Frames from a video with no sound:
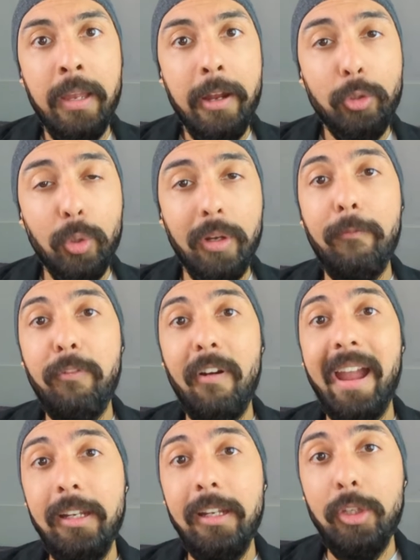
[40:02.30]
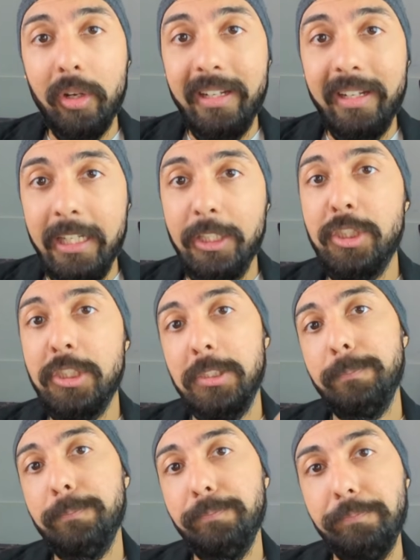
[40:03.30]
to define your niche.
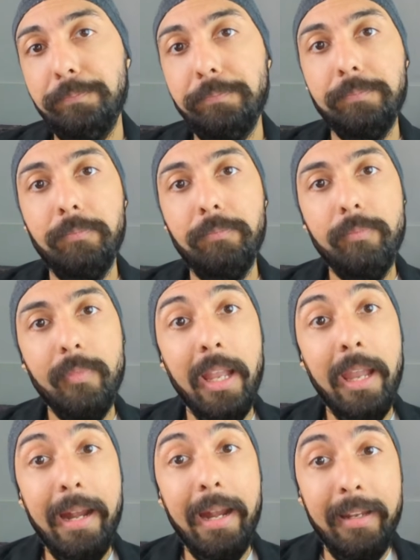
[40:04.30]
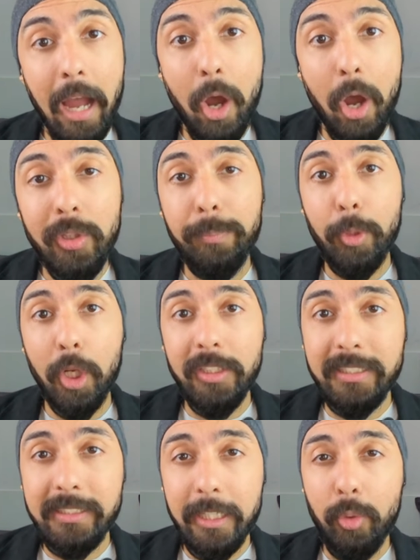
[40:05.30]
And now the
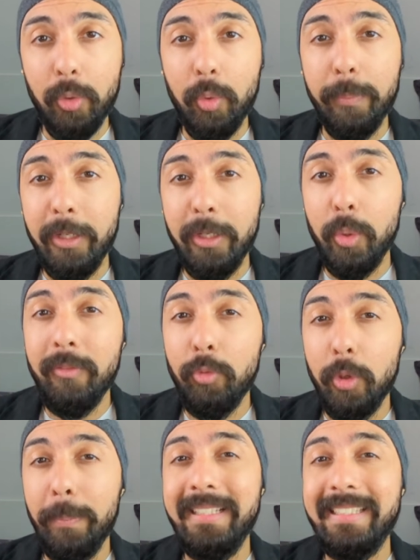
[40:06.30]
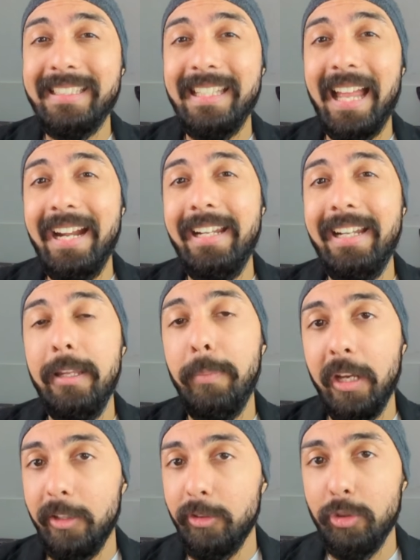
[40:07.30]
projects that you would be doing would be slightly
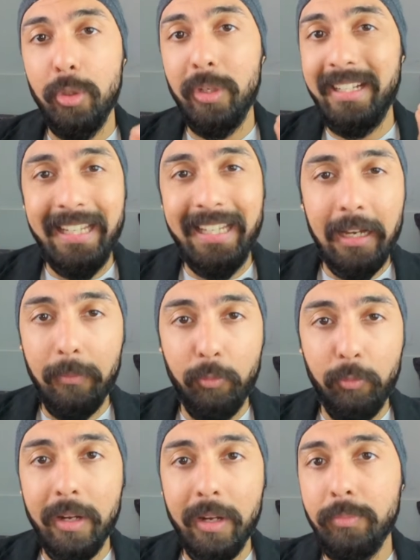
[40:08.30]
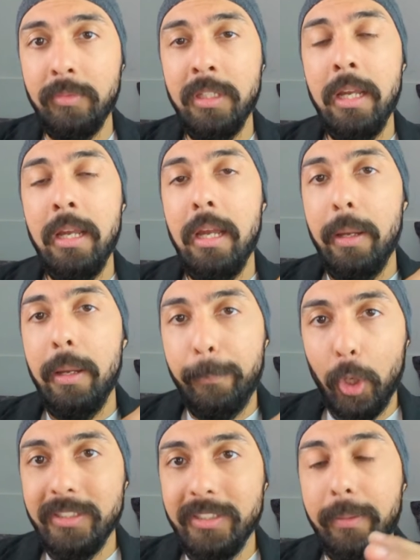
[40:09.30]
bigger, so you can take up one
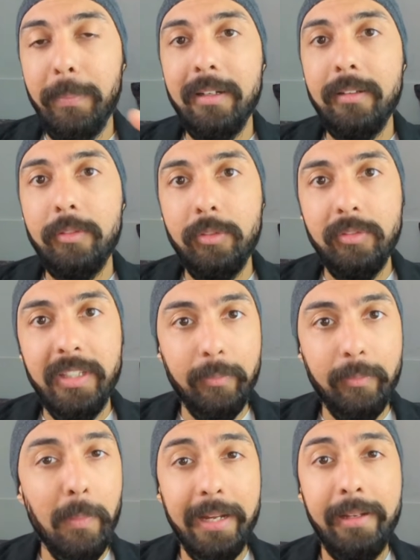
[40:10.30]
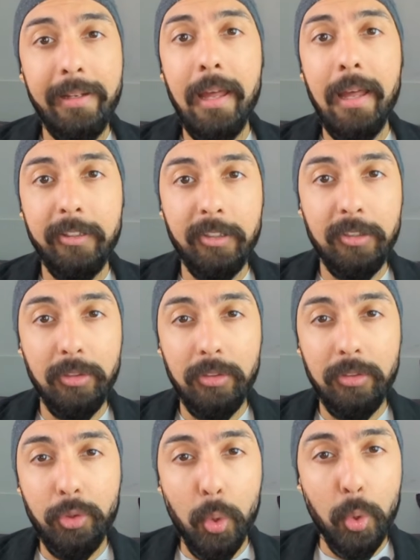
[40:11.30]
project, but that might last
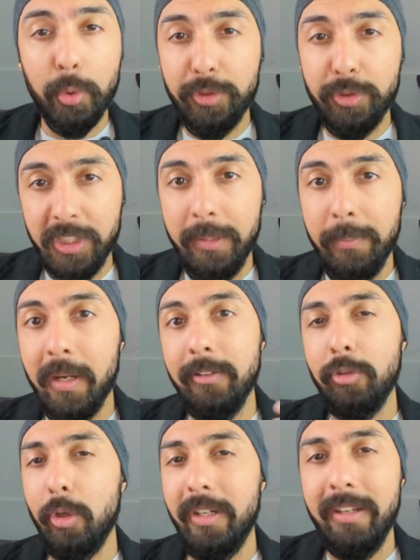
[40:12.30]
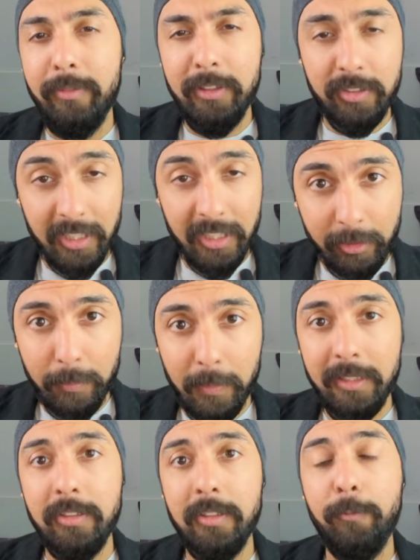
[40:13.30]
2 to 3 months or even 6
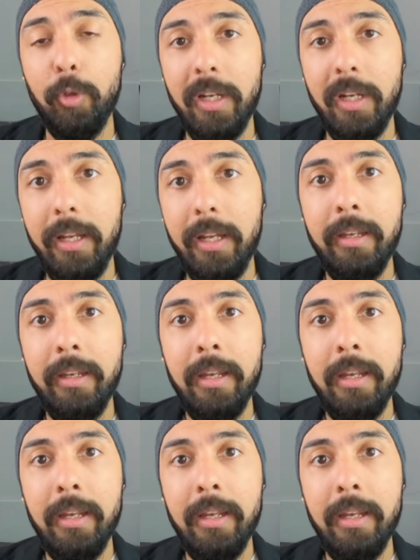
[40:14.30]
months if you really